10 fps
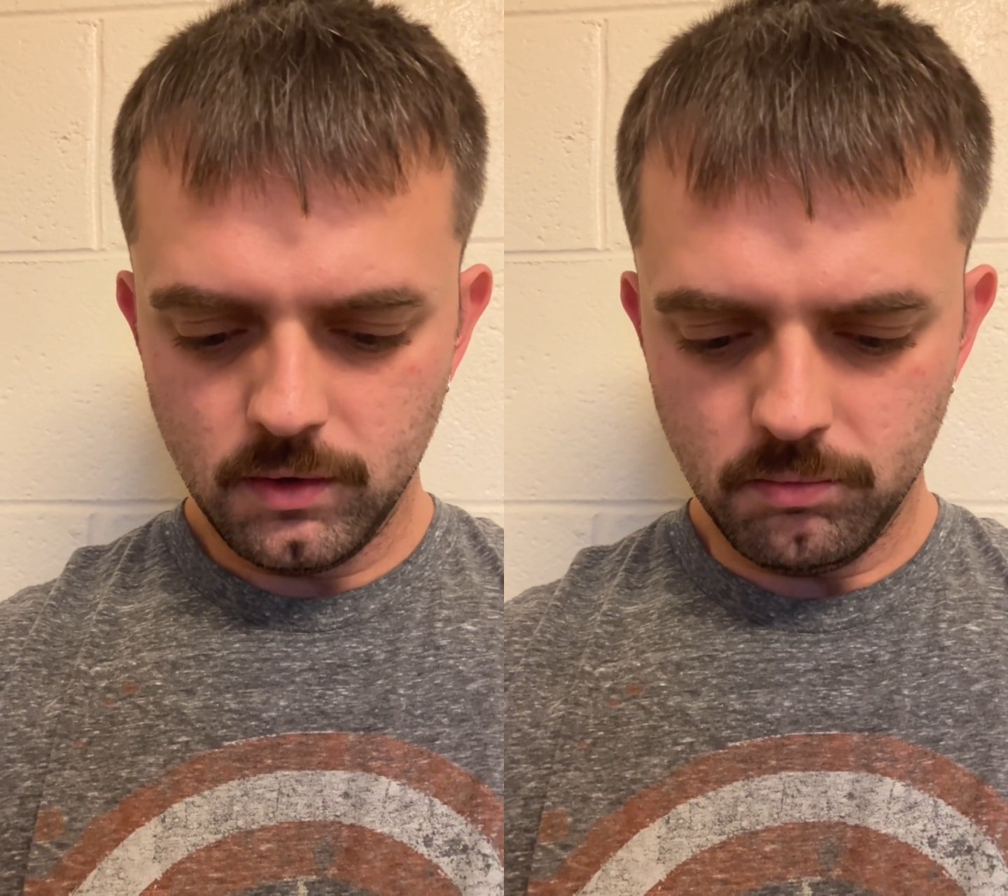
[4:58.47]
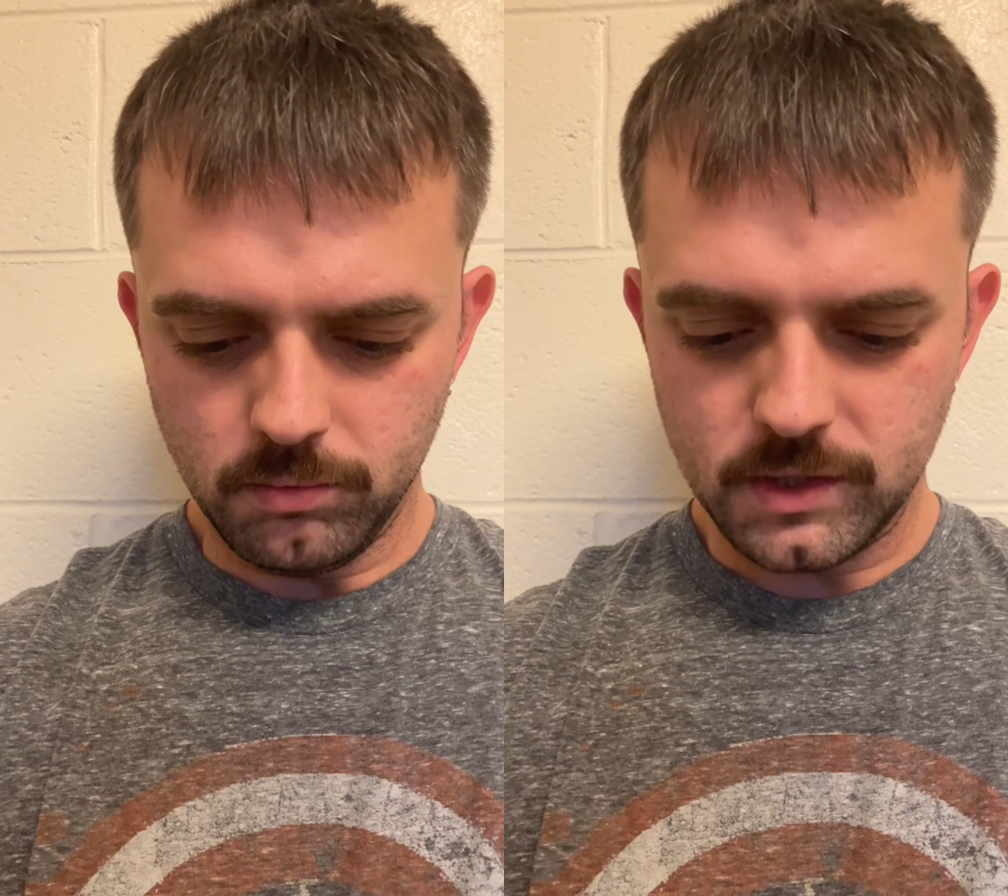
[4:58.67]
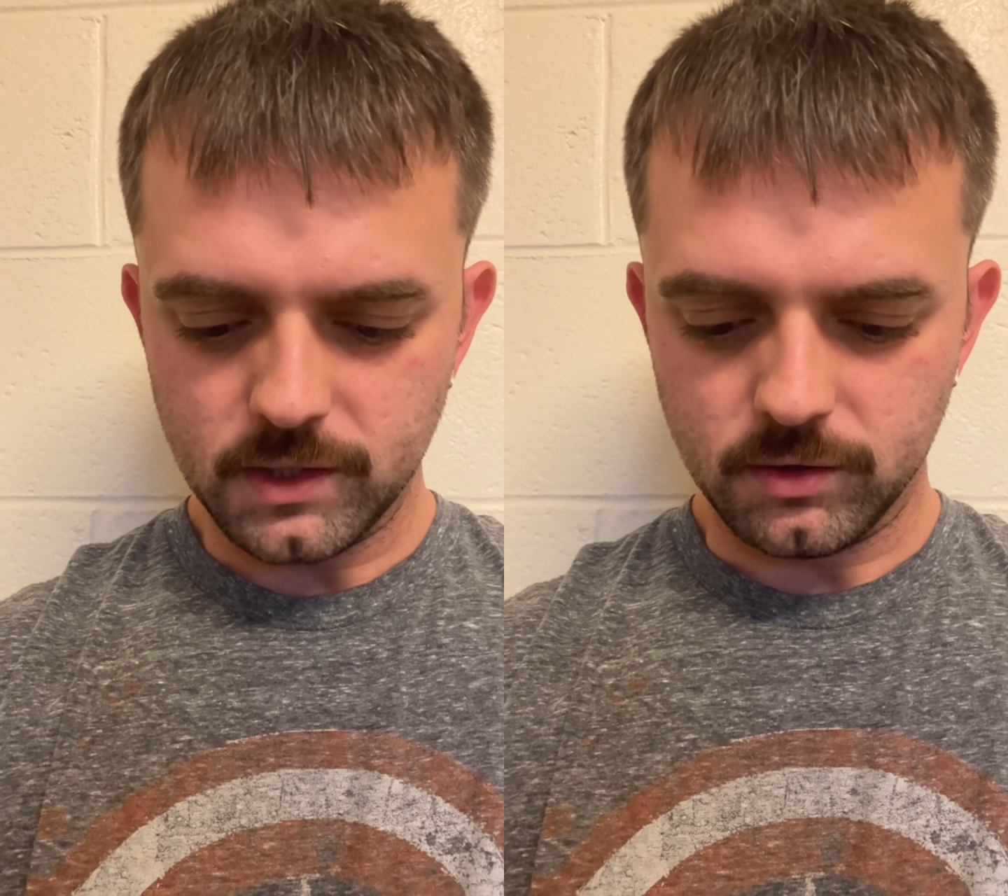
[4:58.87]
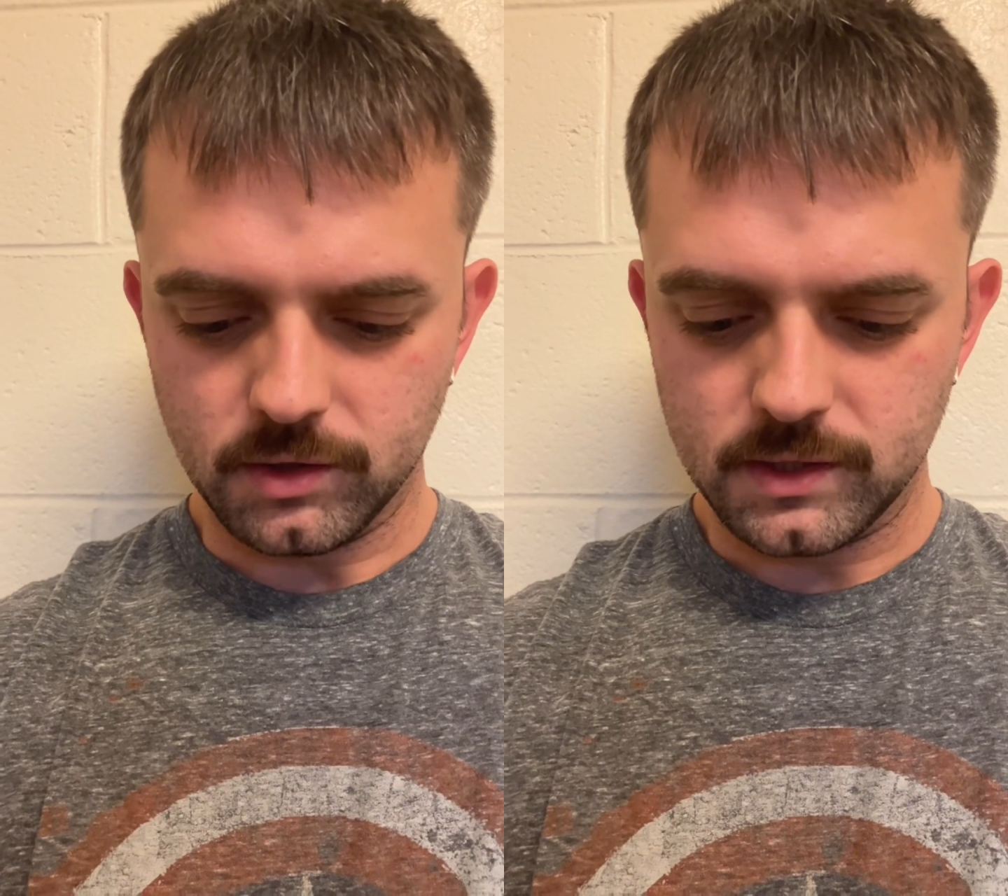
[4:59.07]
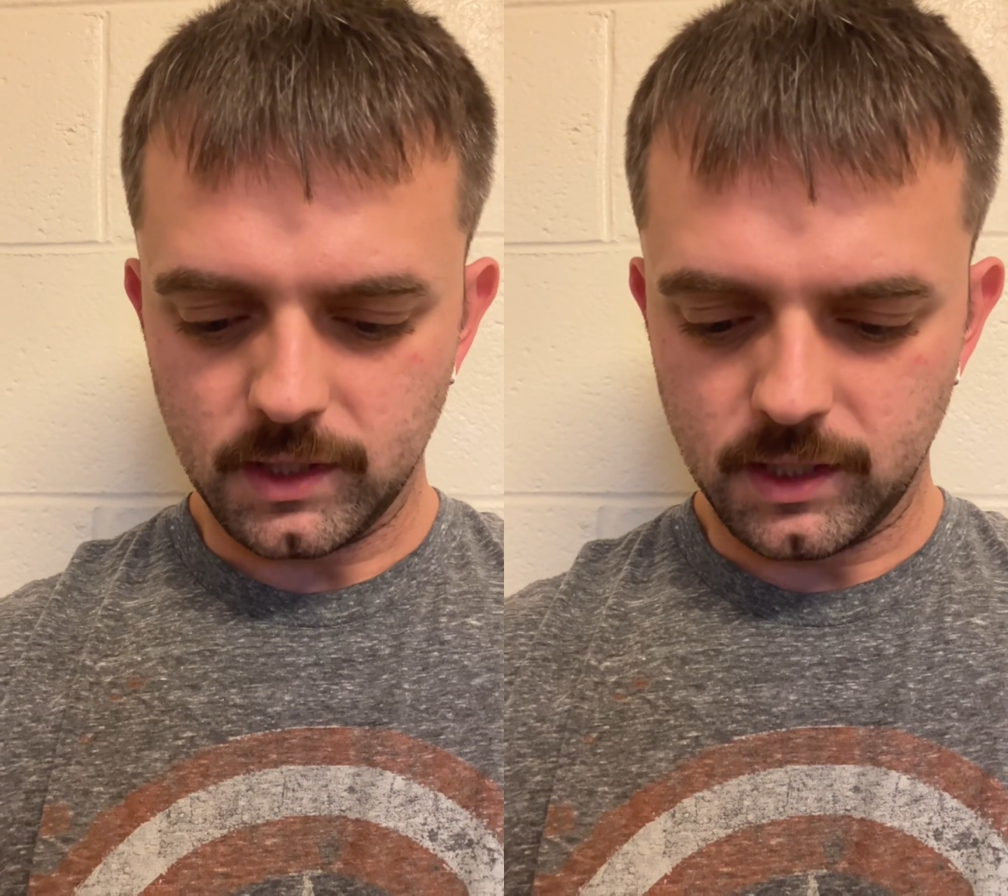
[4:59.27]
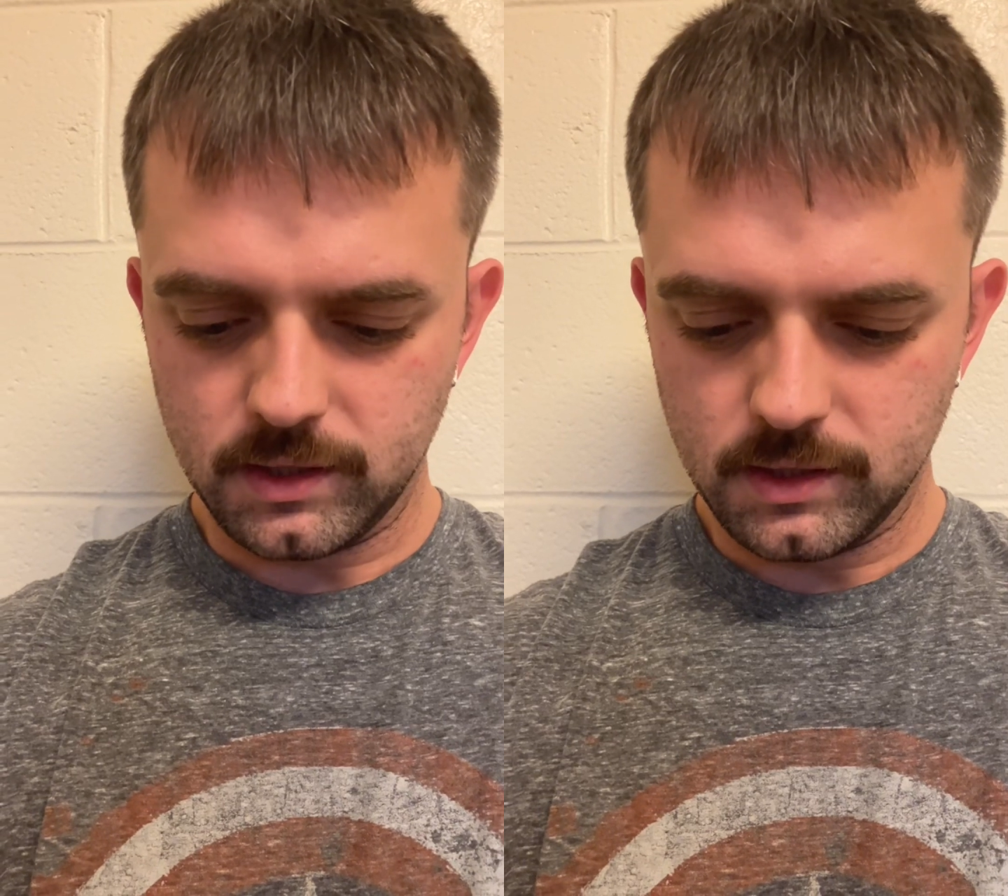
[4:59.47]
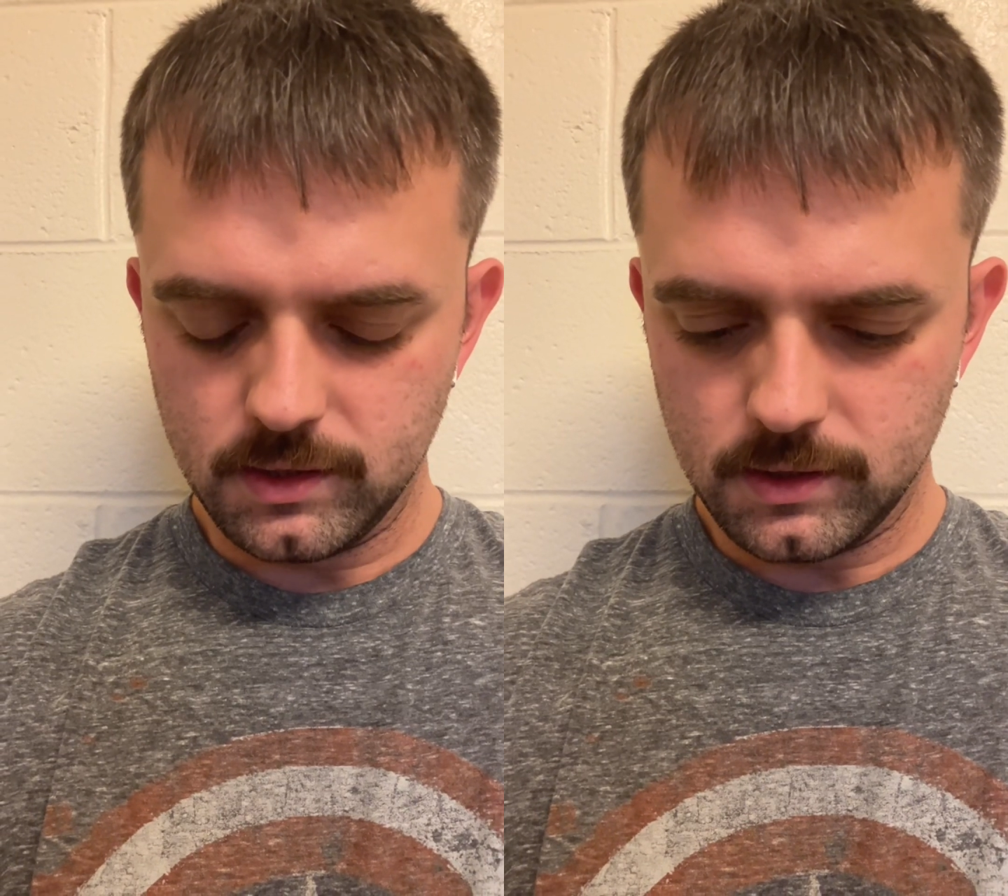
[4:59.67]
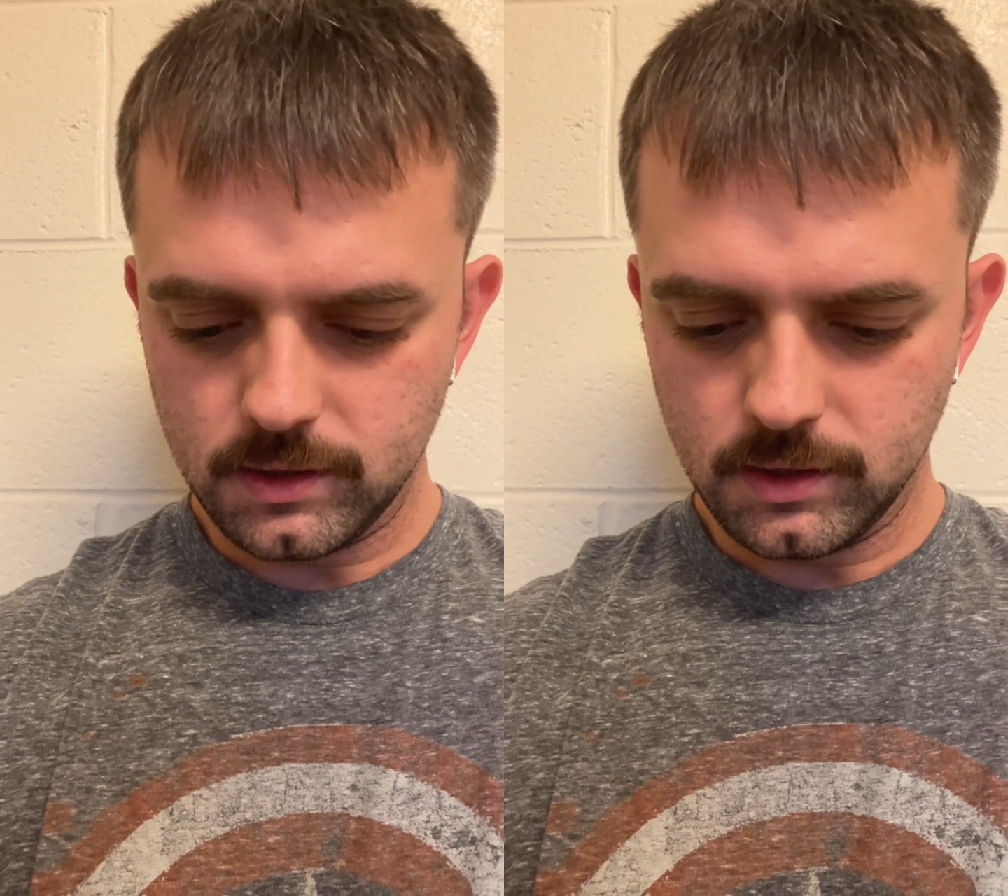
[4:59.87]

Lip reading: misunderstandings